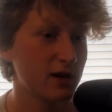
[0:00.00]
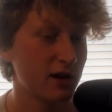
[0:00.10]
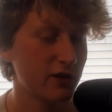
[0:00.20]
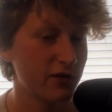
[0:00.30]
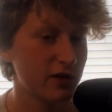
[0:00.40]

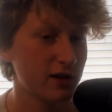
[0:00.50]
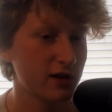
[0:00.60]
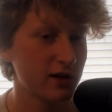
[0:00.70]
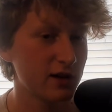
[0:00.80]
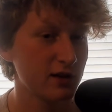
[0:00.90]
I feel
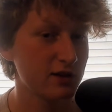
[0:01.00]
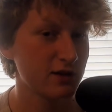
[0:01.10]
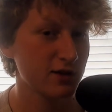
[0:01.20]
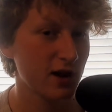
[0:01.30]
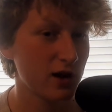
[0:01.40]
like it
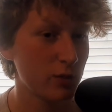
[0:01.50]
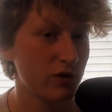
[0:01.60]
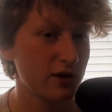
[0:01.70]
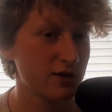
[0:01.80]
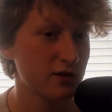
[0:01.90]
just kind of
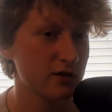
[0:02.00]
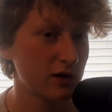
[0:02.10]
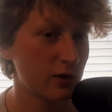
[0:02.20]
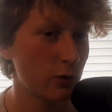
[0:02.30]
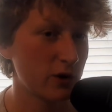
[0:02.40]
brings out the
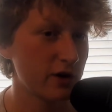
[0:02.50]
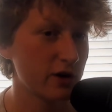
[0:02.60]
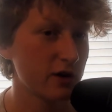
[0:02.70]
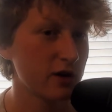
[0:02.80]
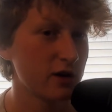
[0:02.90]

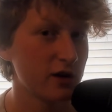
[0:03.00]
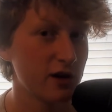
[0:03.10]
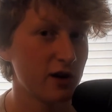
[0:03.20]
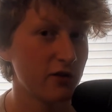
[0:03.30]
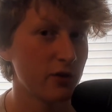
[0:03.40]
quitter in
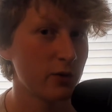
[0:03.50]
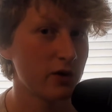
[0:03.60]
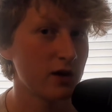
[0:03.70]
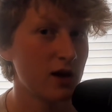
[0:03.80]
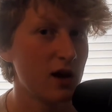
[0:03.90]
everyone.